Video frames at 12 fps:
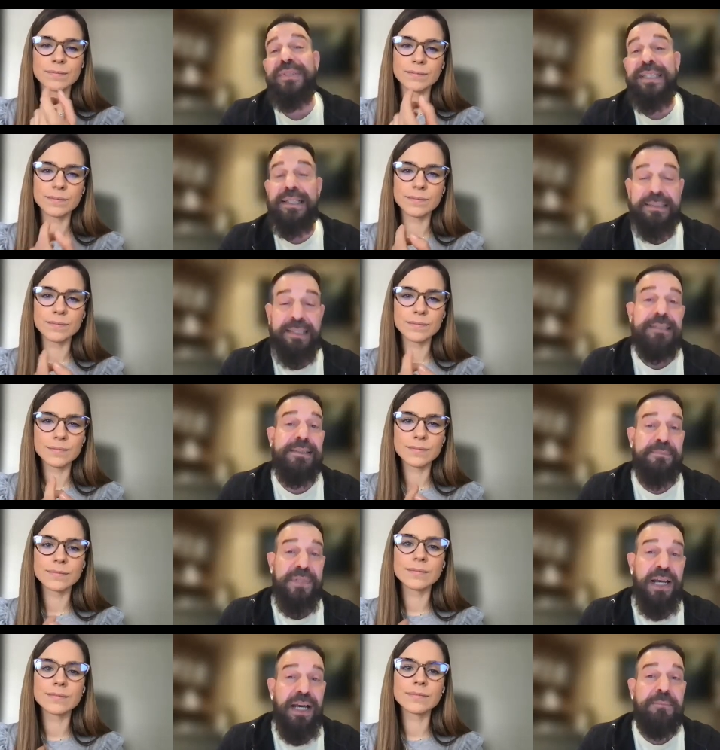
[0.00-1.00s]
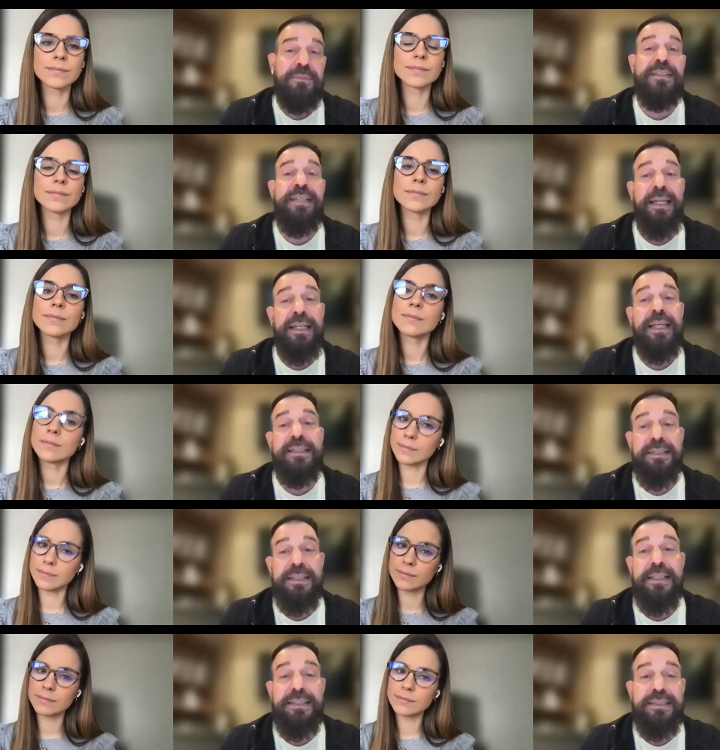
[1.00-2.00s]
Speaker 1: you do set aside some time to
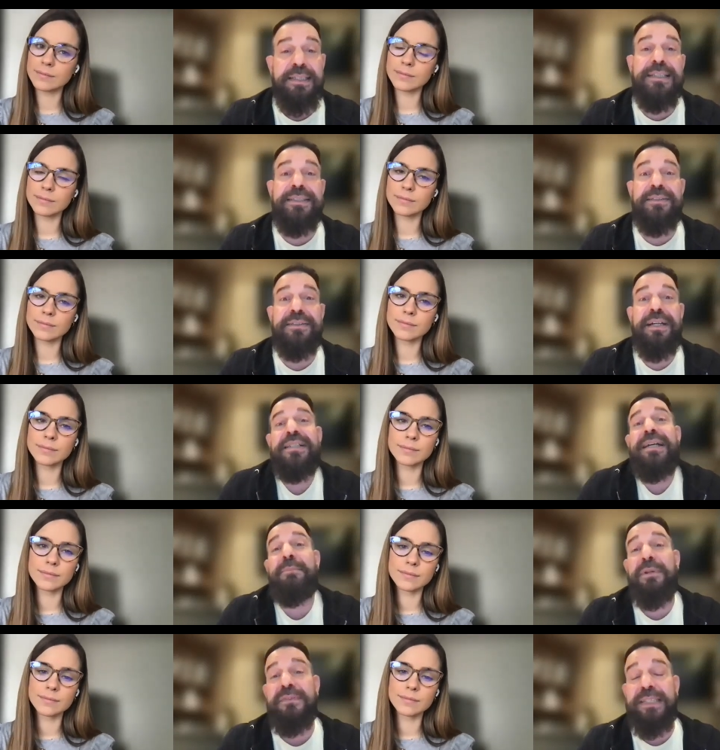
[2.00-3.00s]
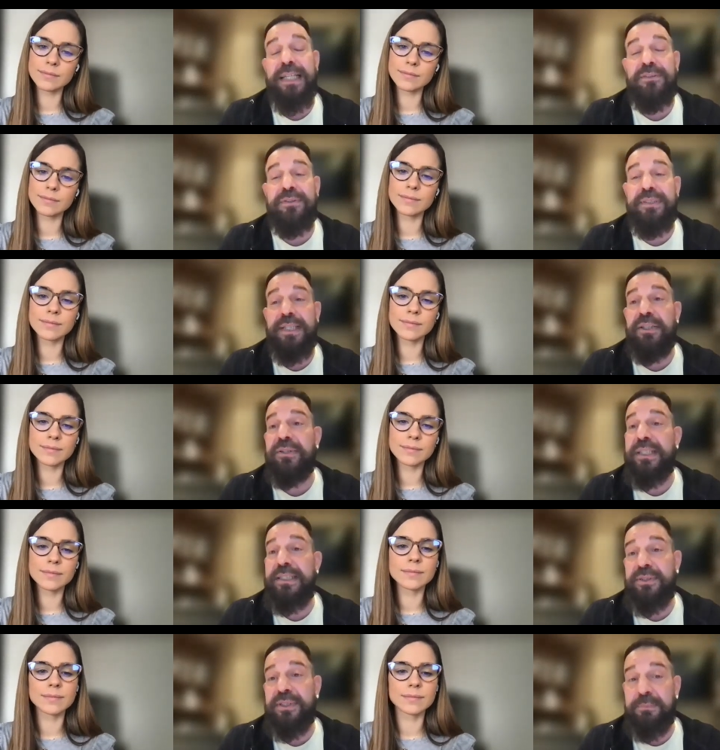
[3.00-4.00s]
dedicate to this, as there are a number of sections
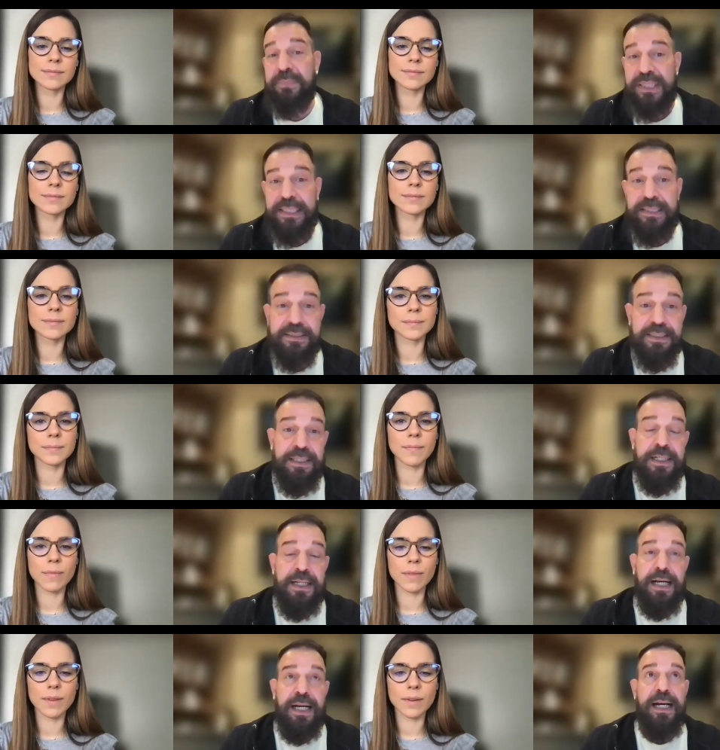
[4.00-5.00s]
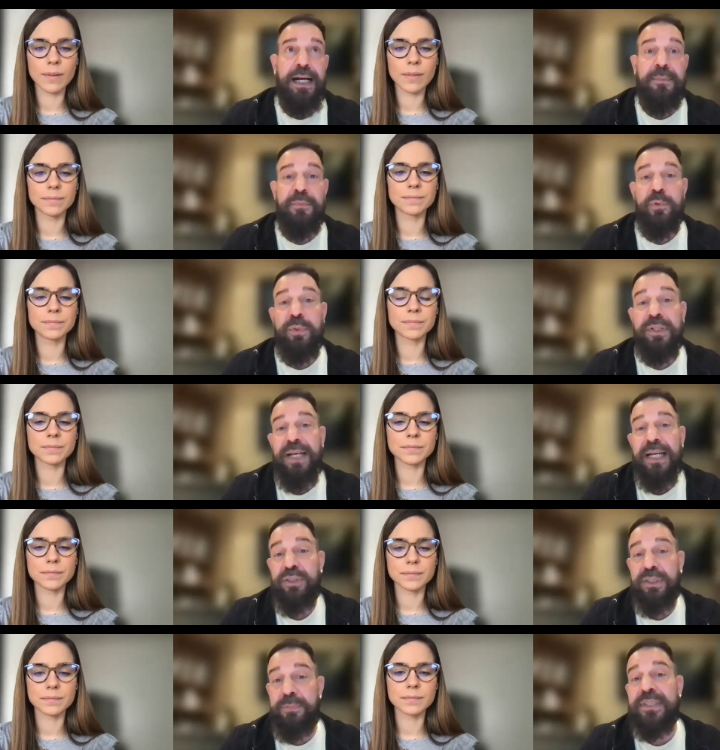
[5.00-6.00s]
that you need to complete. Um,
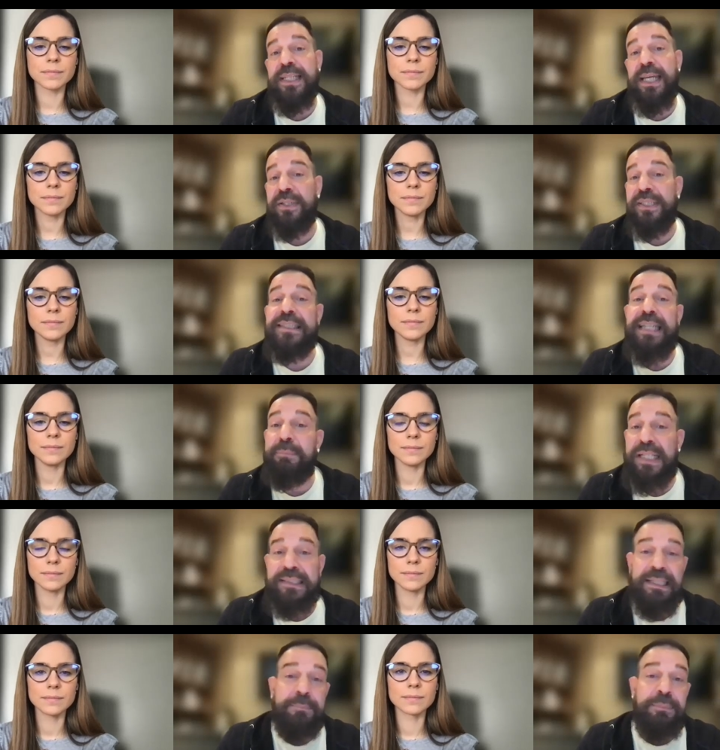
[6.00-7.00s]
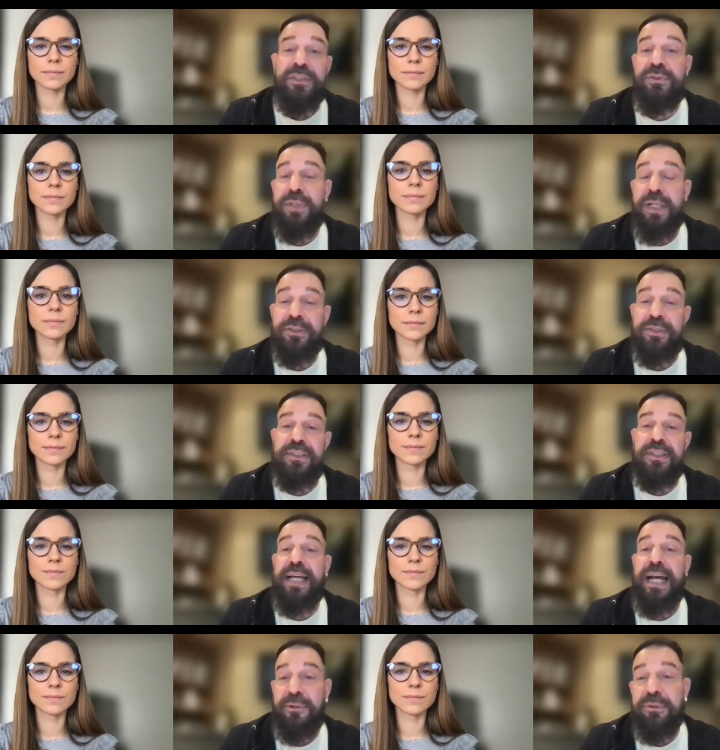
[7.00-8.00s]
we've actually put together step by step
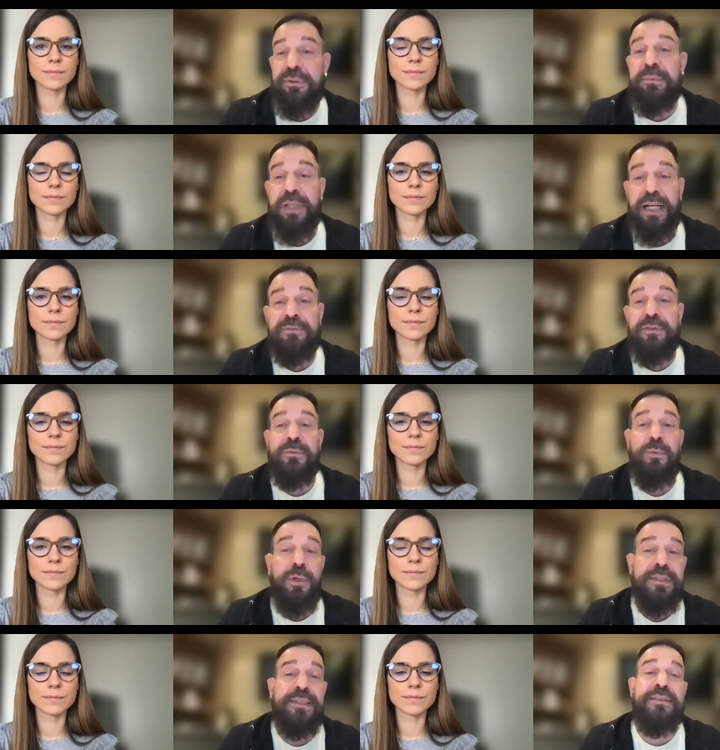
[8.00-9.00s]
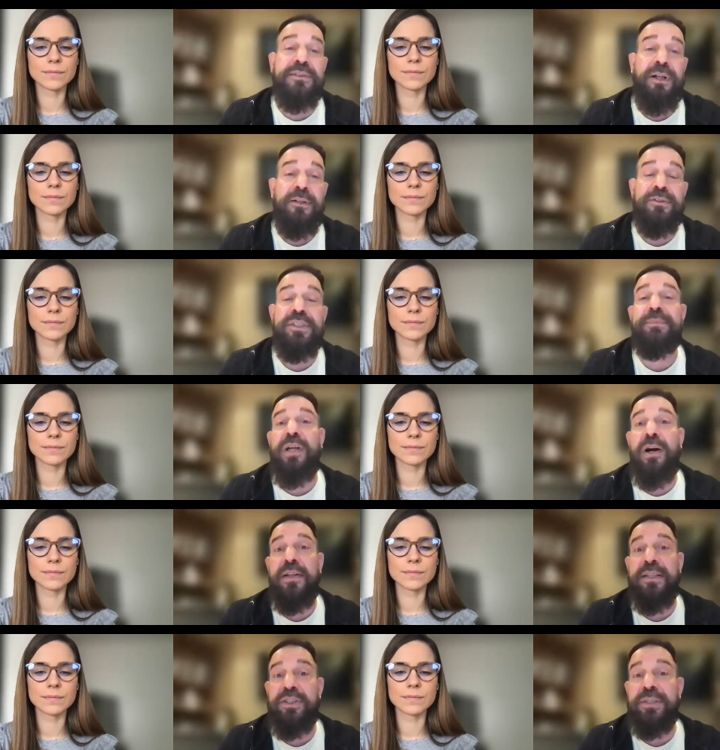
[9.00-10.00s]
instructions on how to apply for awards and
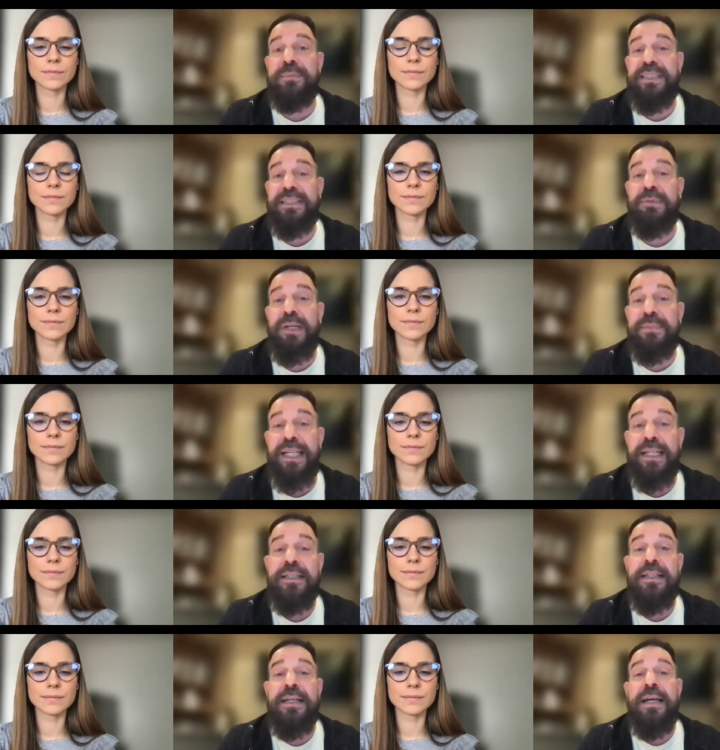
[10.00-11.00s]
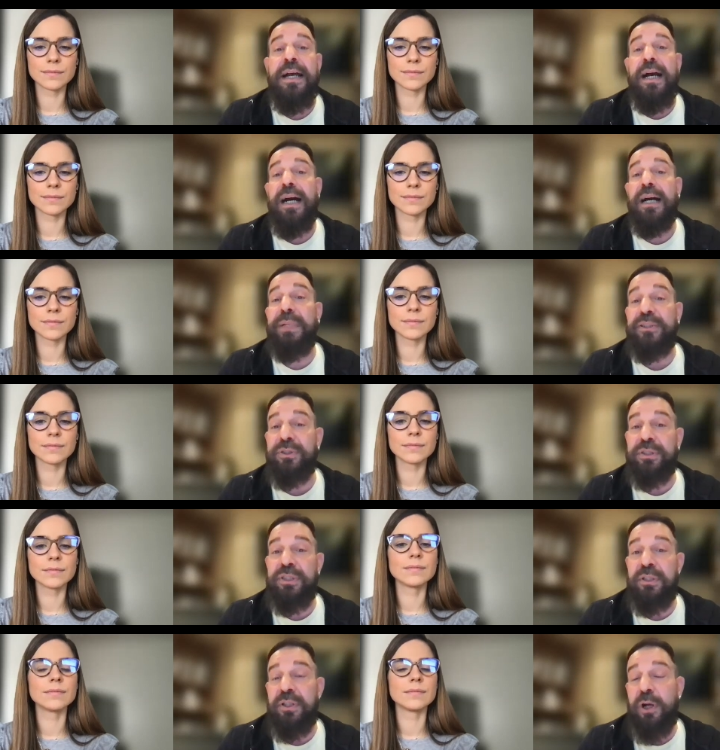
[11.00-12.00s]
scholarships on the GBC website. Uh,
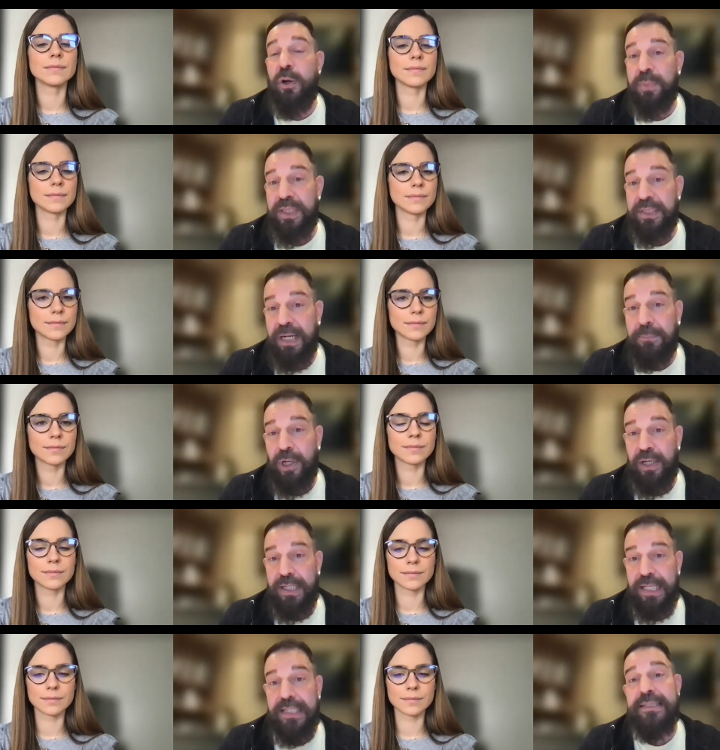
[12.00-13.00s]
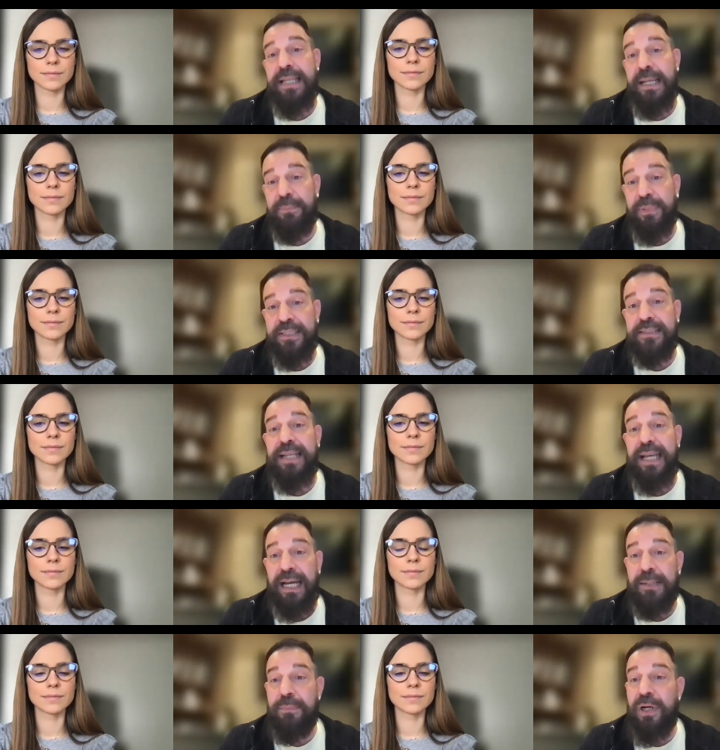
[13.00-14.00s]
make sure you open them up on a
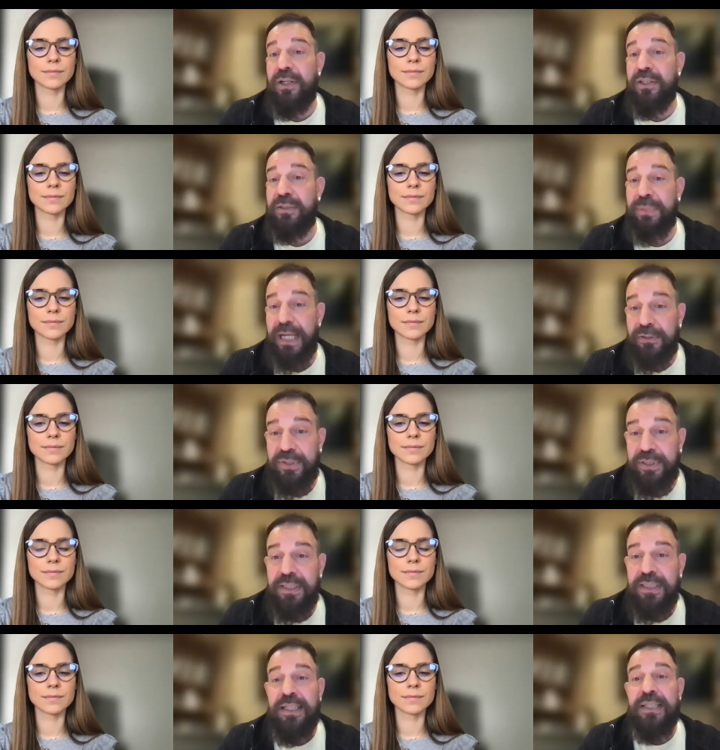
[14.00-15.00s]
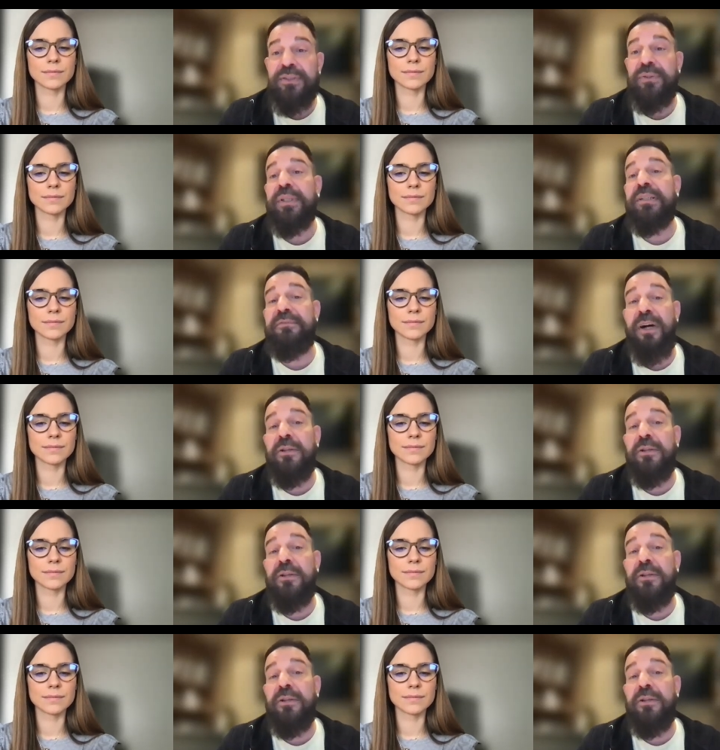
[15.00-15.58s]
separate tab on your browser so you can